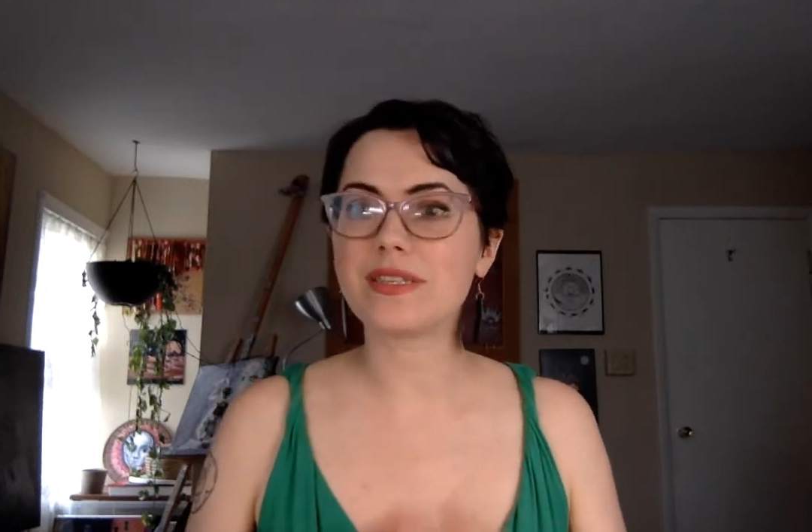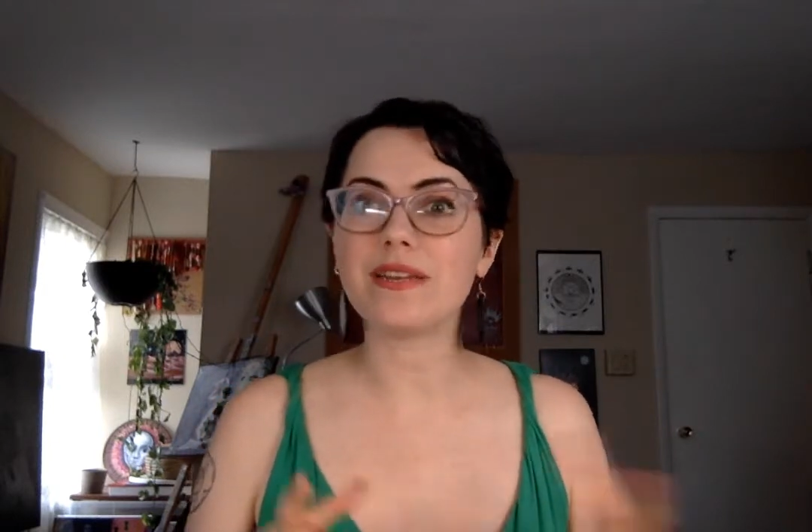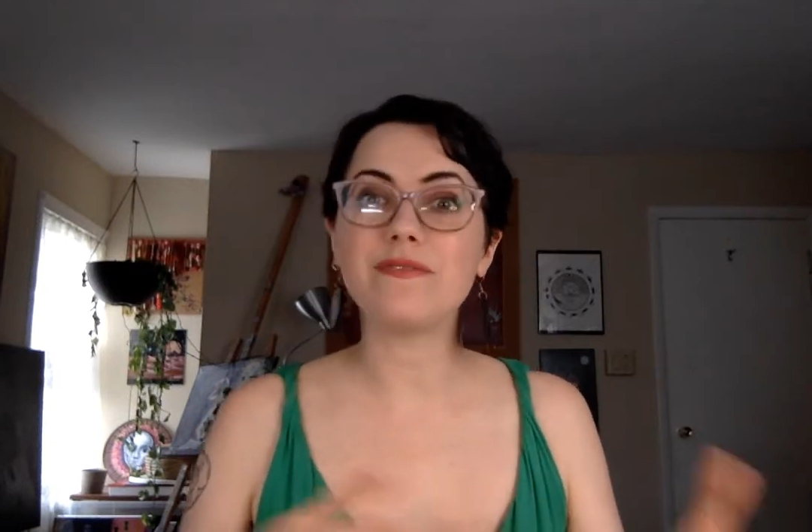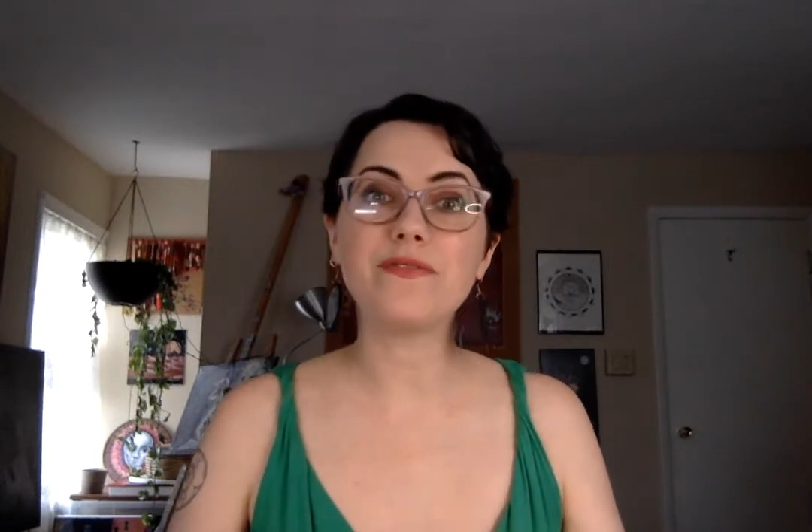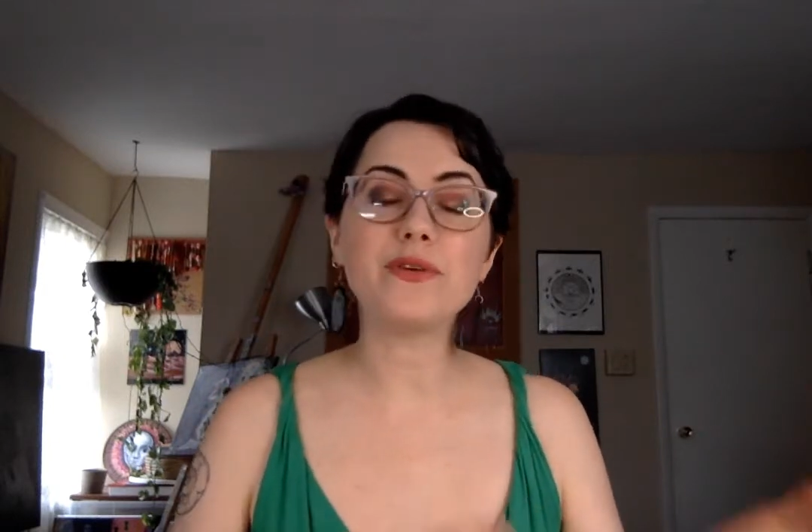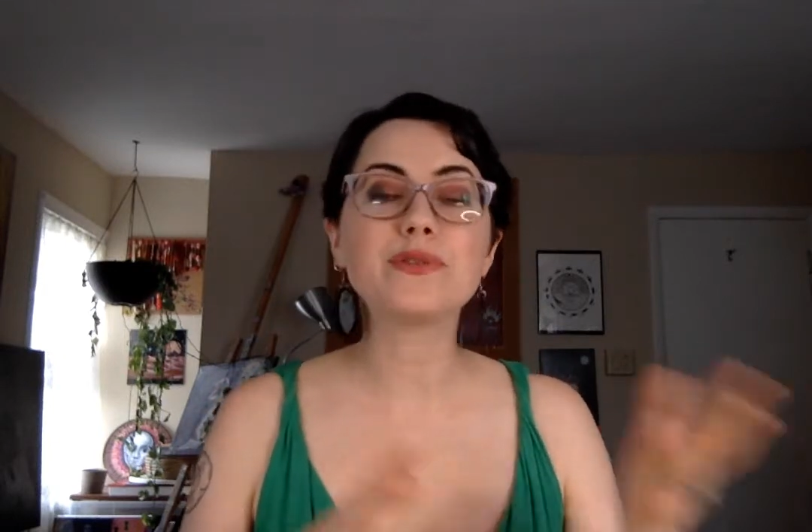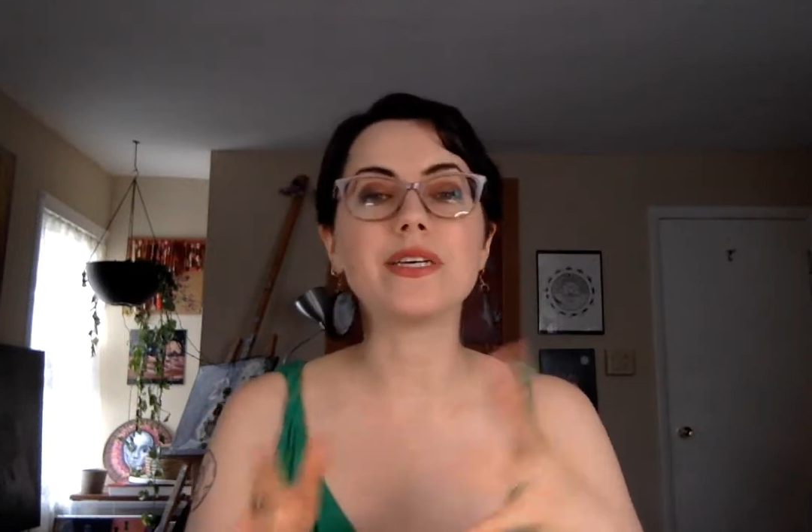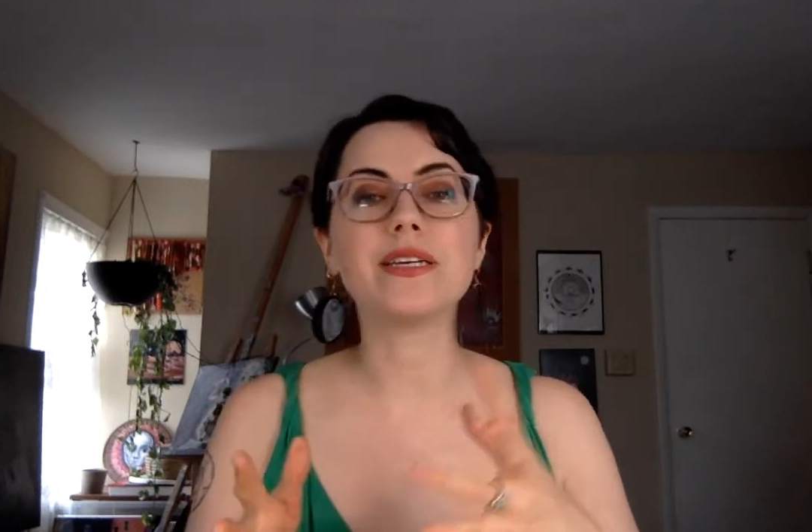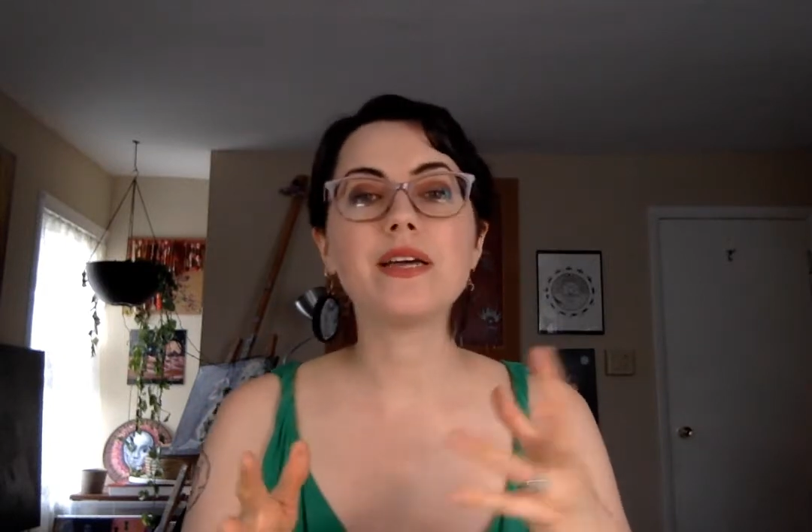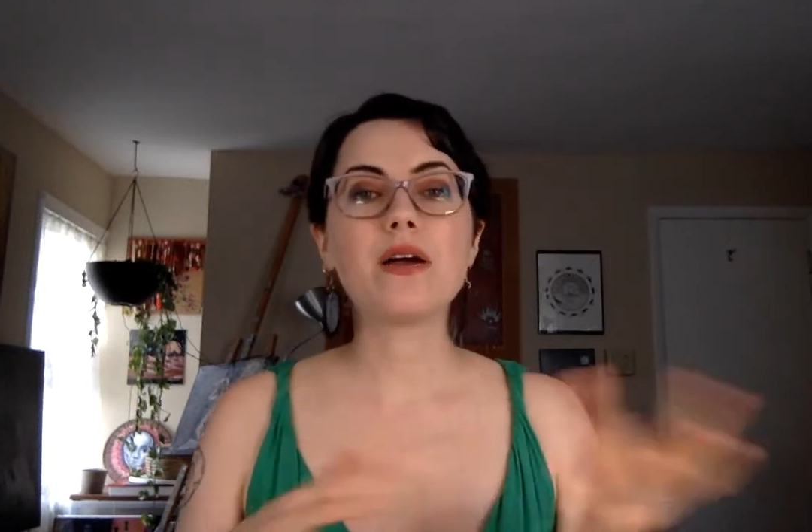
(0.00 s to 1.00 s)
infuse
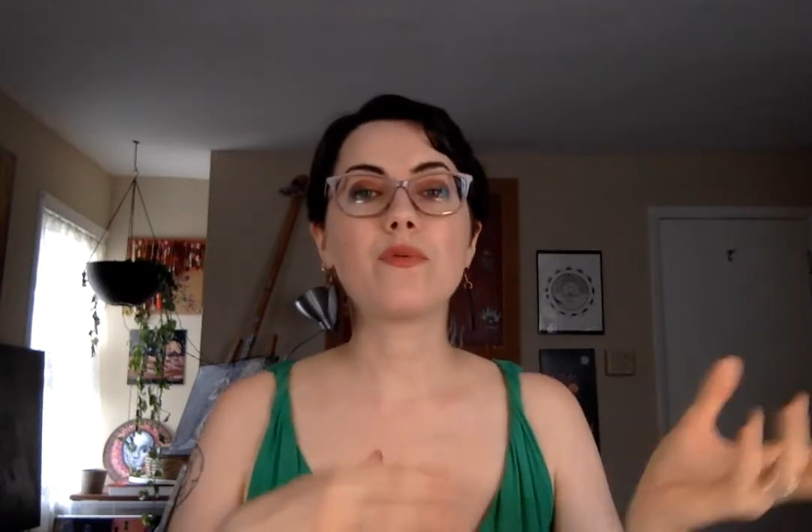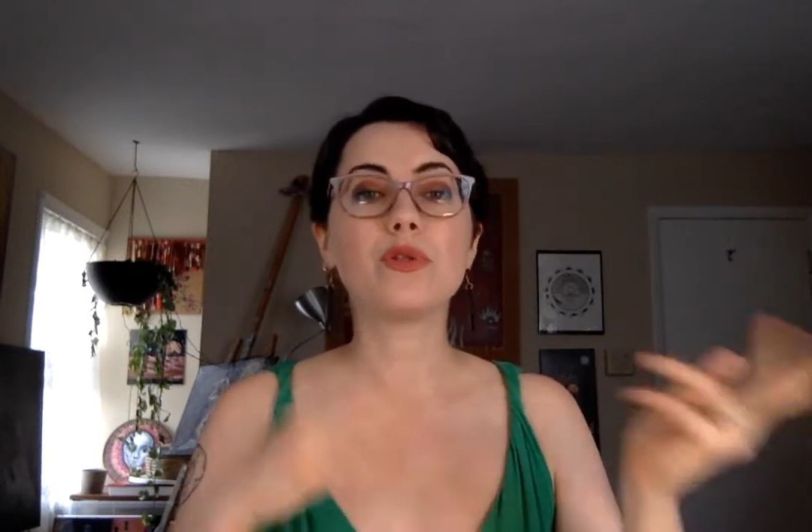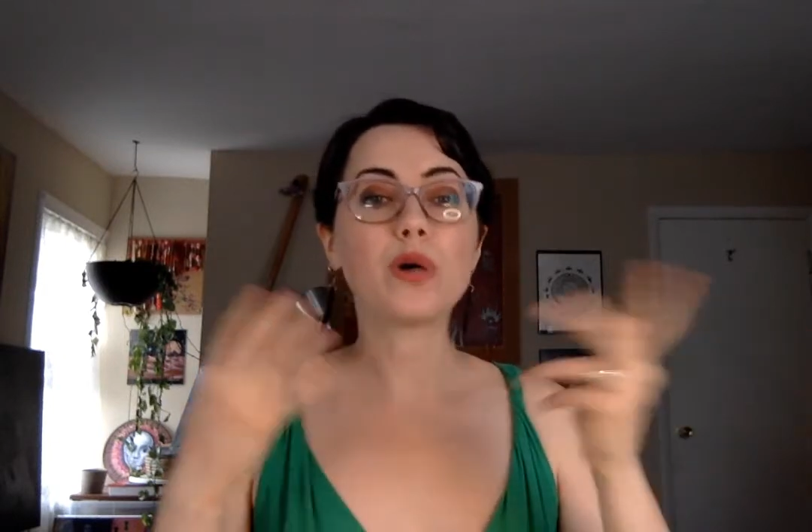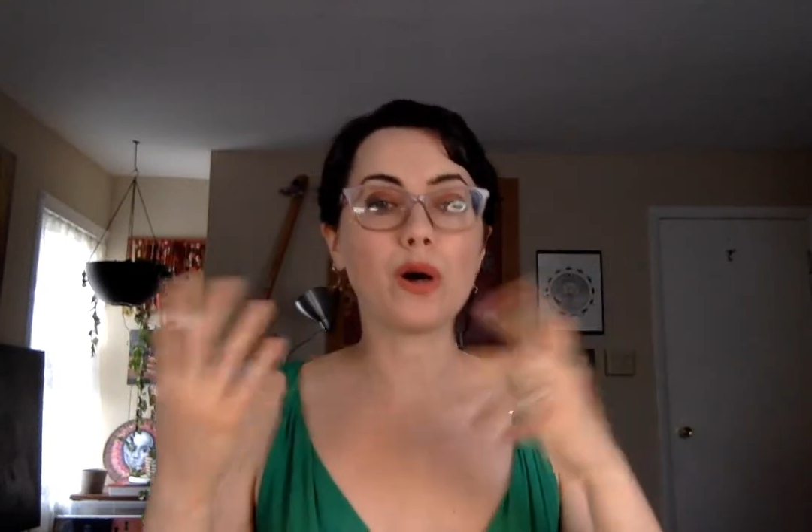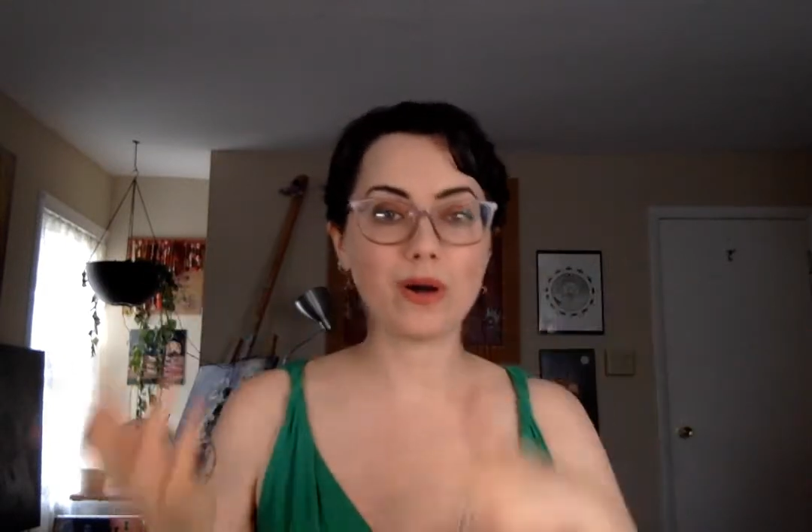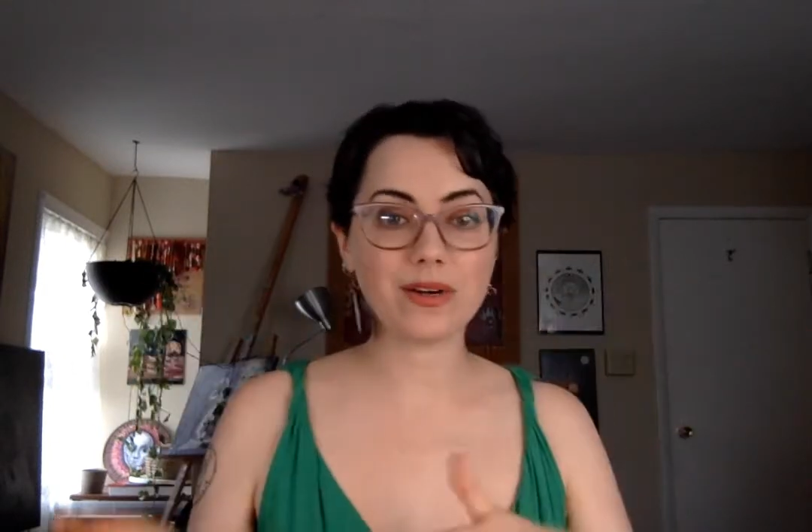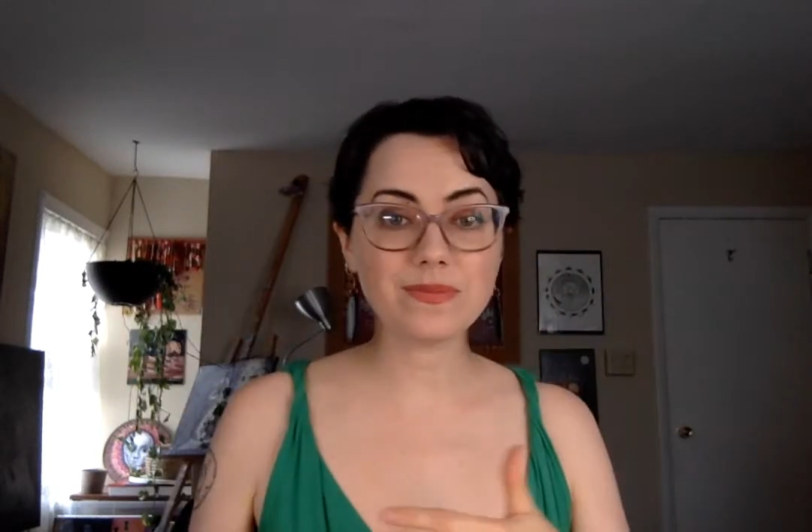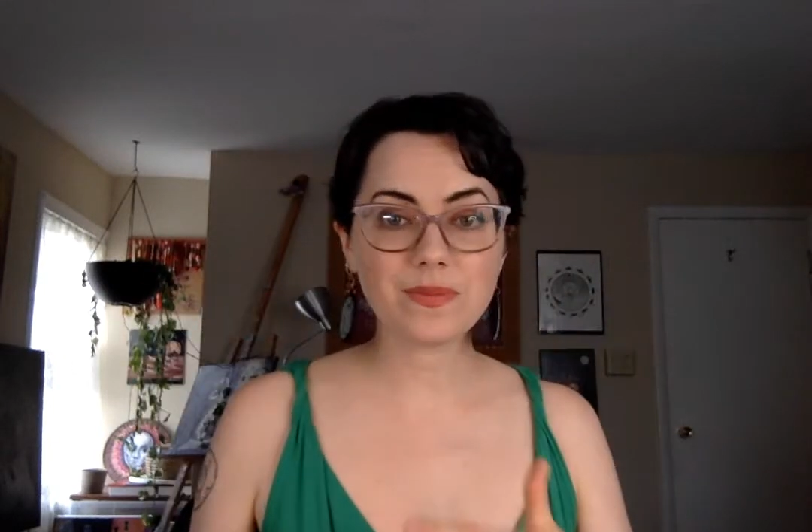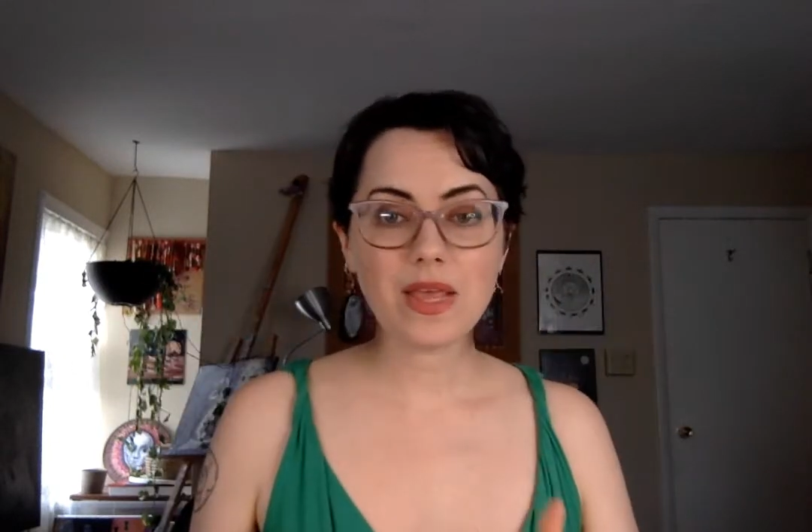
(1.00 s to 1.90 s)
it with art.